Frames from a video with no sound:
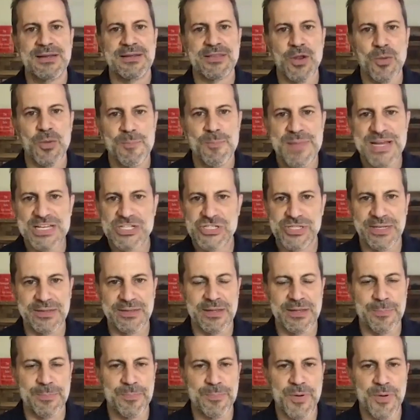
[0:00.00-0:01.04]
their mission,
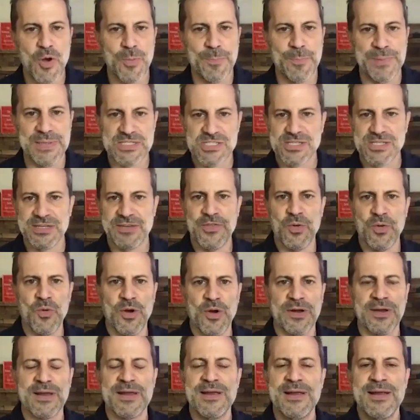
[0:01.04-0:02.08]
the purpose of their
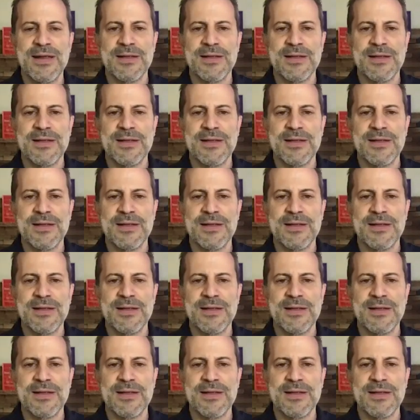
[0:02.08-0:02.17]
work,